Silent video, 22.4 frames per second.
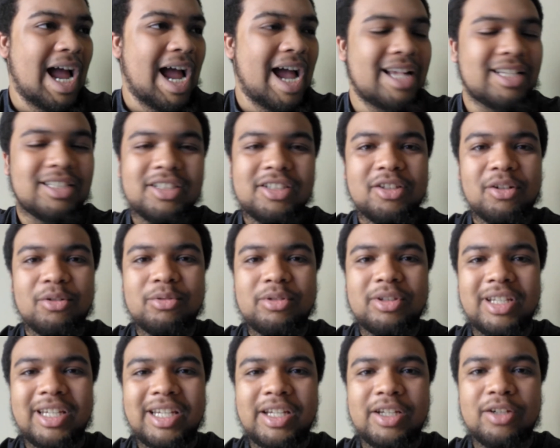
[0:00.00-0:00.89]
I just
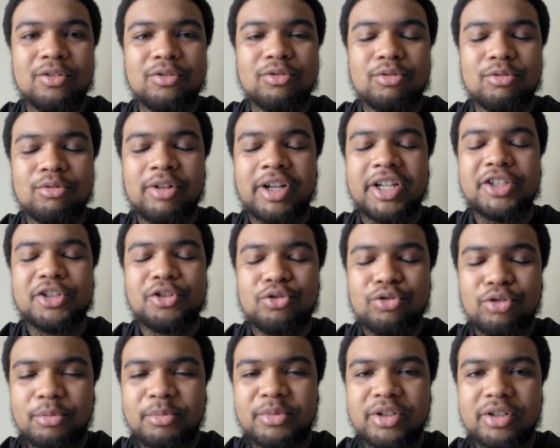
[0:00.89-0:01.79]
don't think Rae
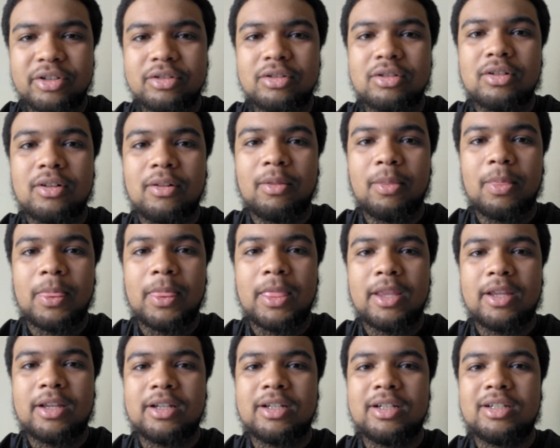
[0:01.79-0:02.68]
Sremmurd.
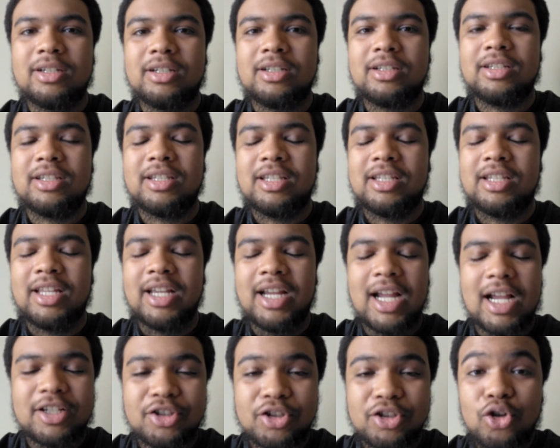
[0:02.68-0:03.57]
They
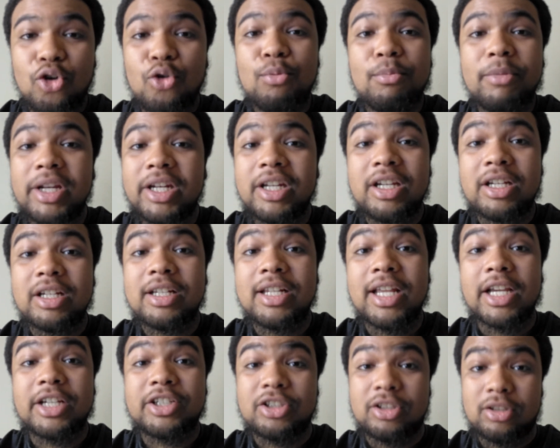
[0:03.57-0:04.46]
got so many
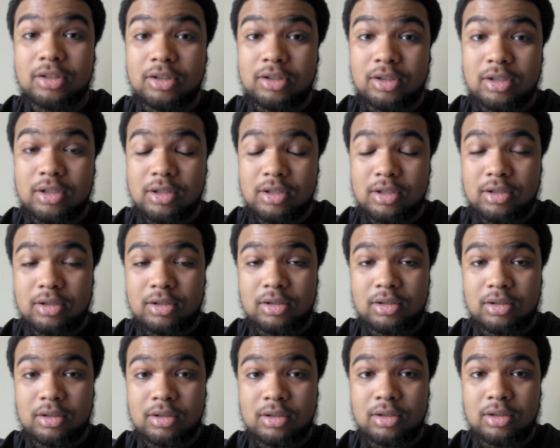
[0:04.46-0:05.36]
connections
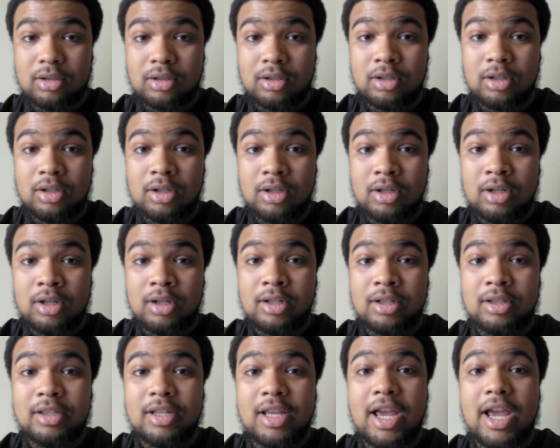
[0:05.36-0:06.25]

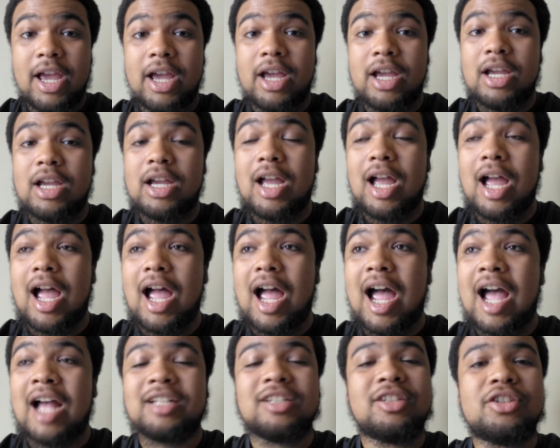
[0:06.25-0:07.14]
that
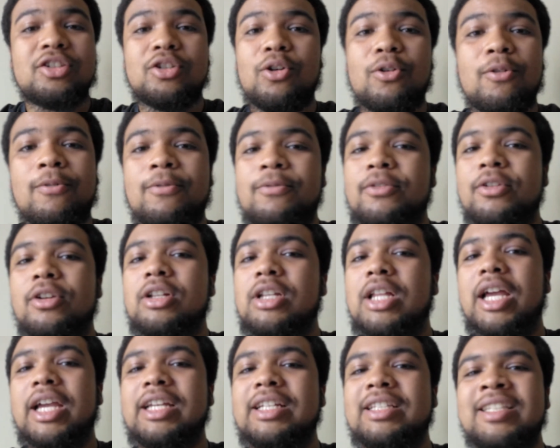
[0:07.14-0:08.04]
I just don't feel
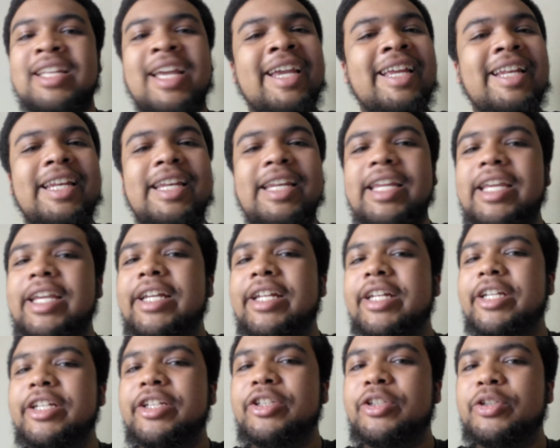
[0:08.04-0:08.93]
like they
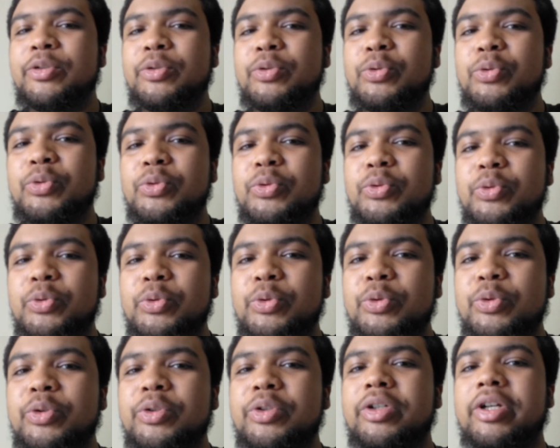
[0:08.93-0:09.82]
needed to
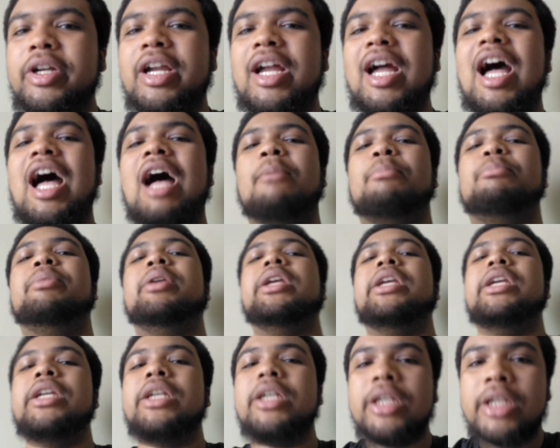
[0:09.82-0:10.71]

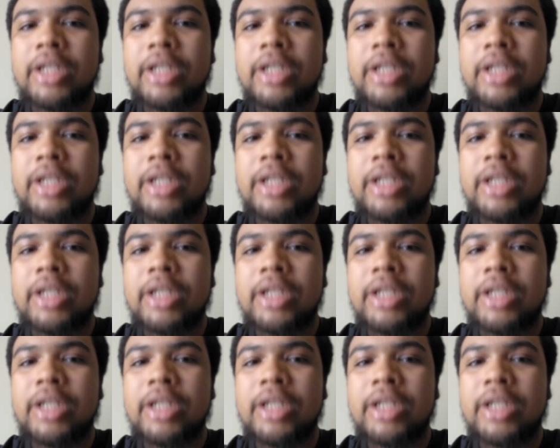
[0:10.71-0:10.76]
copy